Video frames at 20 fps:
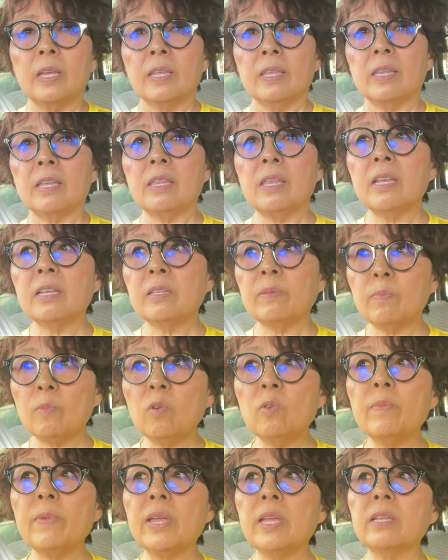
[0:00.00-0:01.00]
the next
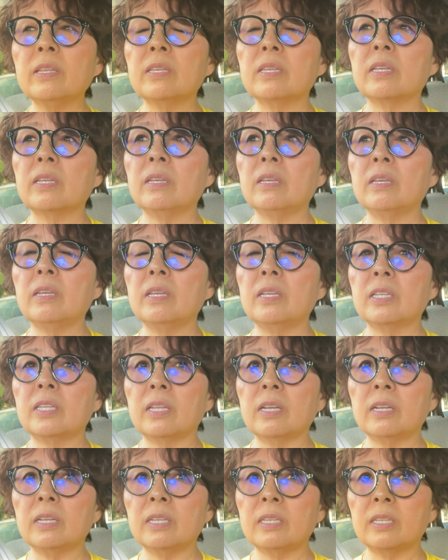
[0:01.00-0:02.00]
moment it
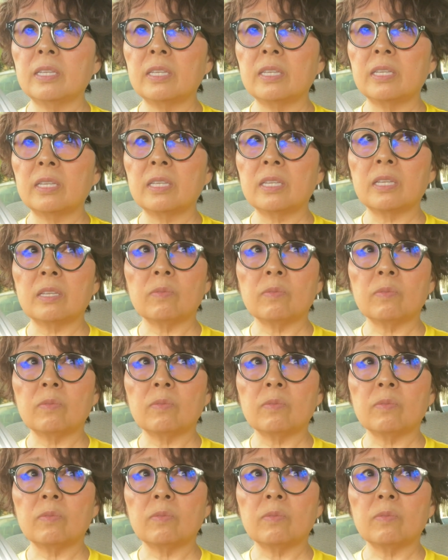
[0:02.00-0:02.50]
starts